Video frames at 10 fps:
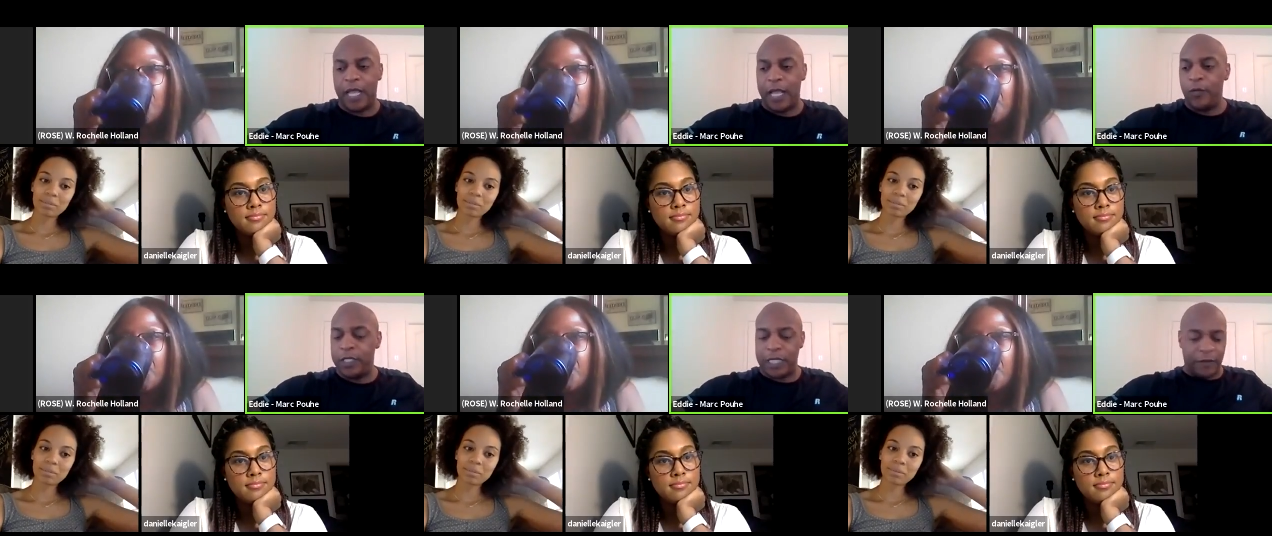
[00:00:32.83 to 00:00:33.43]
Speaker 1: I wish
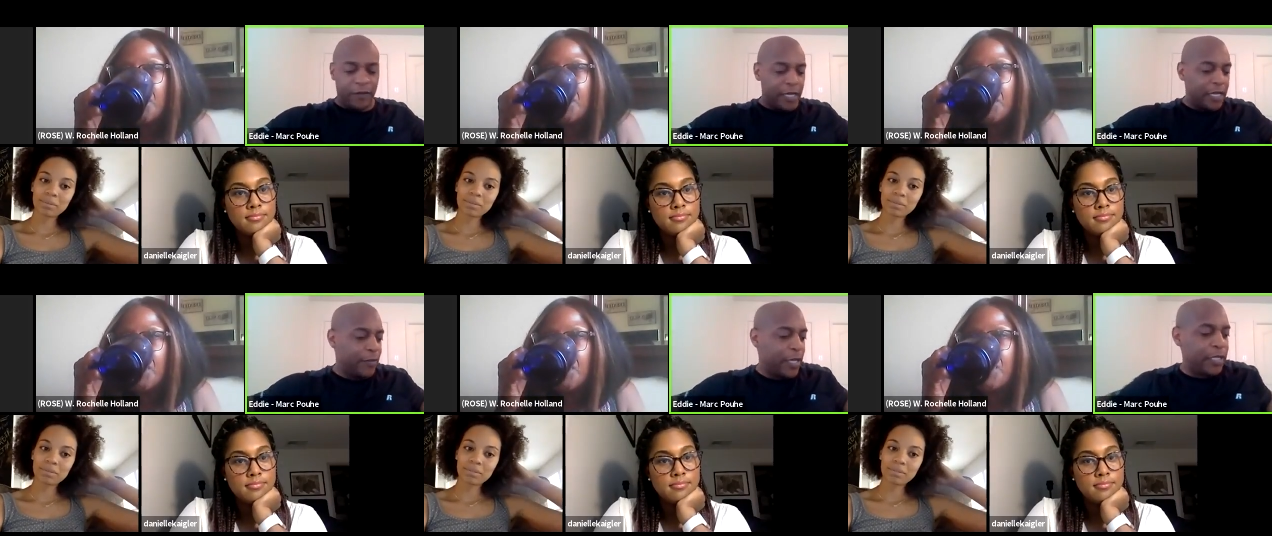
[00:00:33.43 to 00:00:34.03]
I'd found out
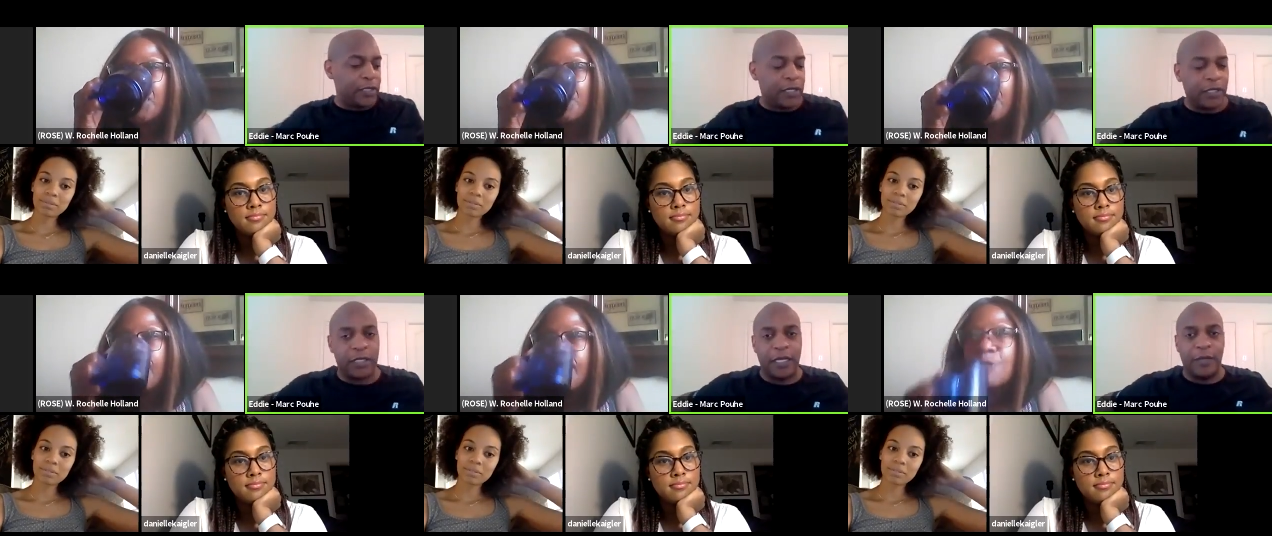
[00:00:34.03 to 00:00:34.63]
about this on
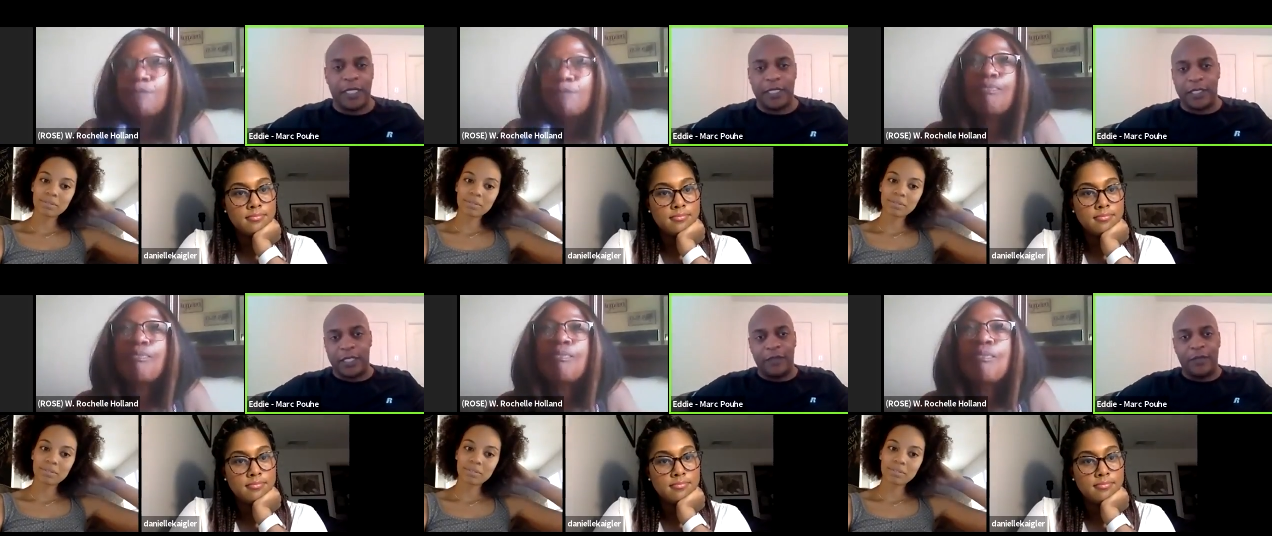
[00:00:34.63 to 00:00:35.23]
Sunday because I
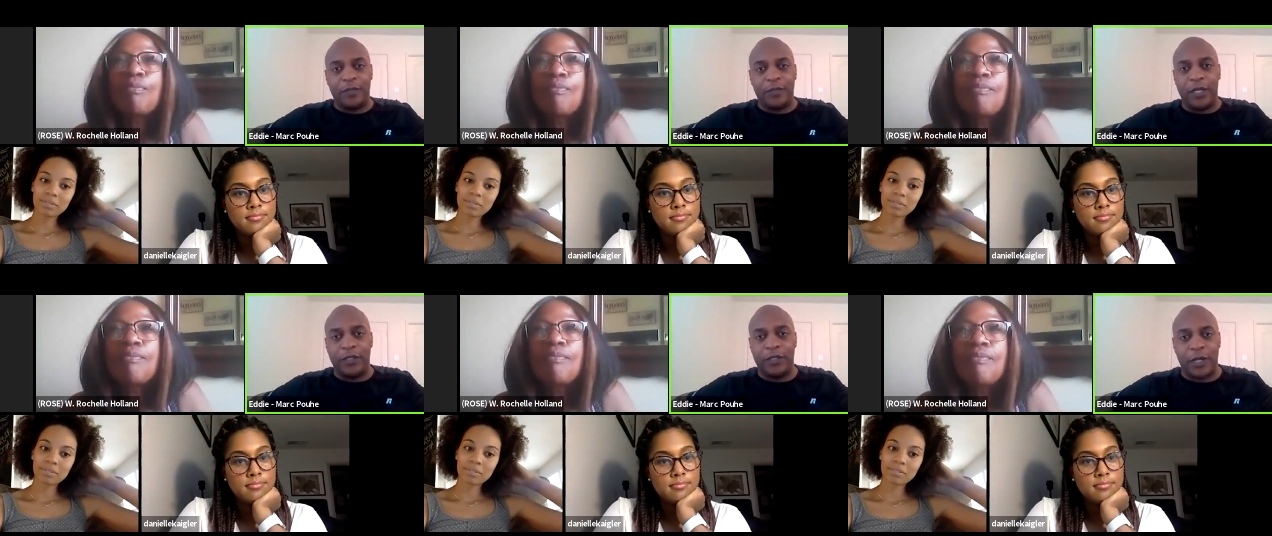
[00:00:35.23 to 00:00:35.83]
shaved my beard,
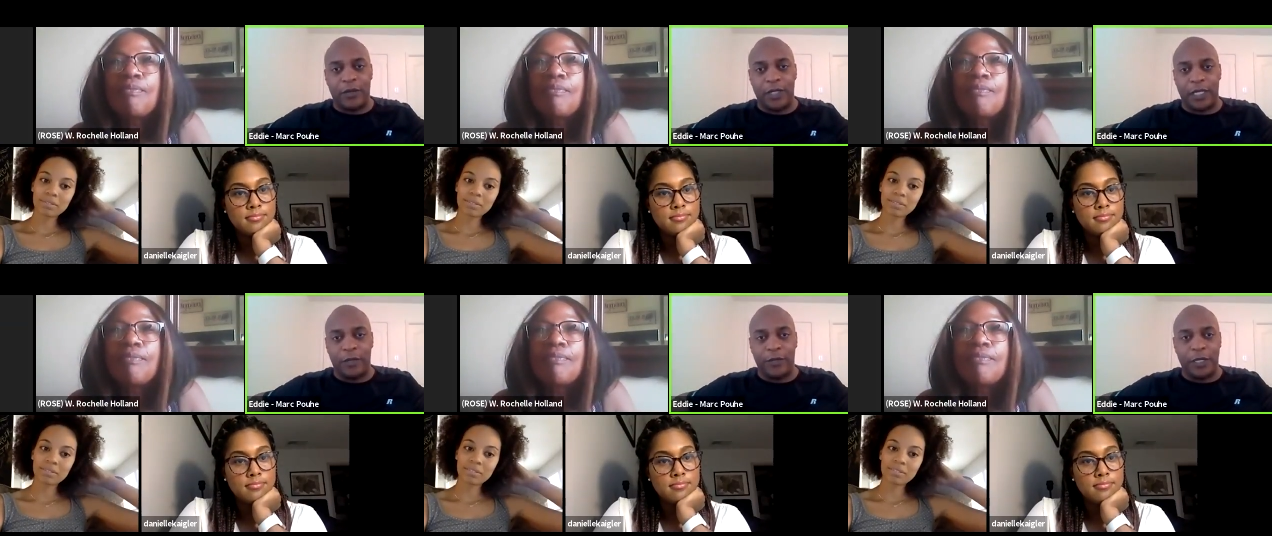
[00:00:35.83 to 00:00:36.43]
so I don't look
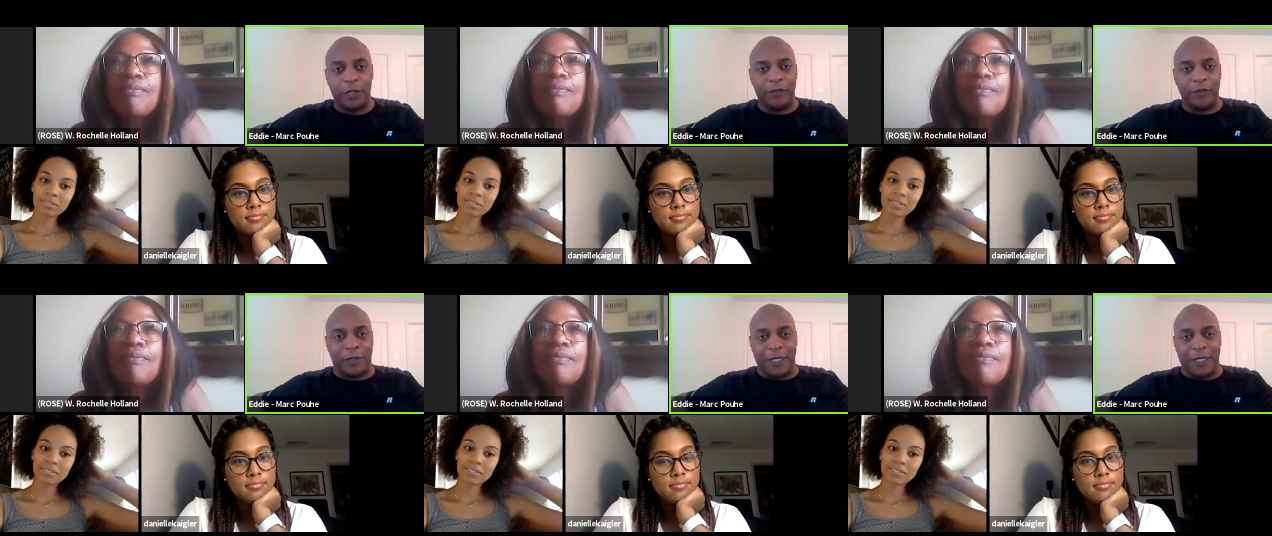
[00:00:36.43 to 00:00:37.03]
anywhere near
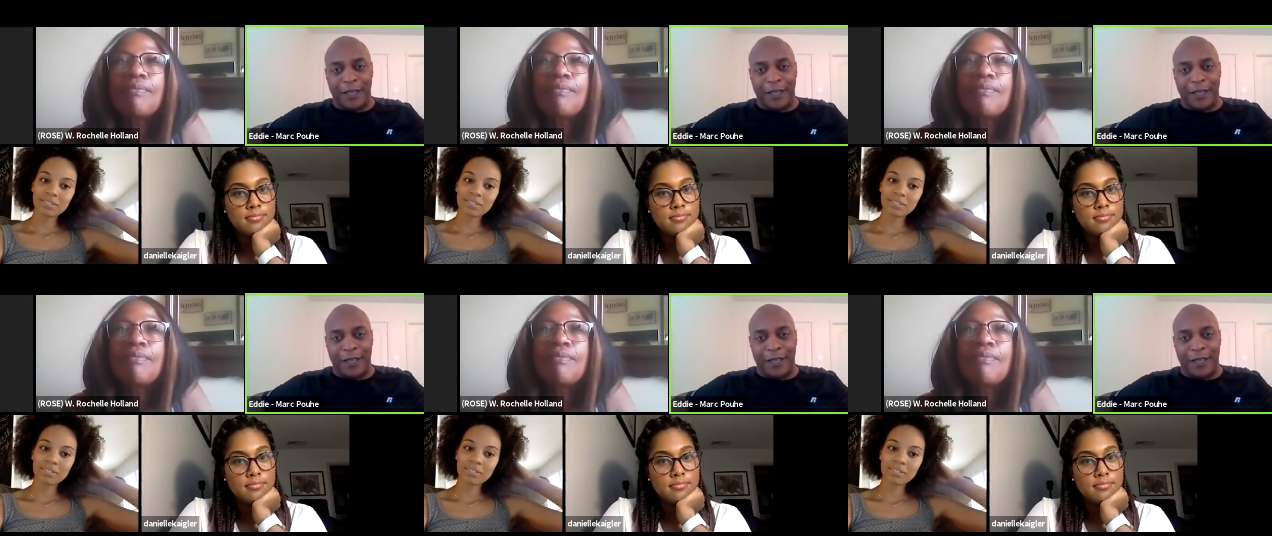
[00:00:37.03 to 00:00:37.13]
50 now.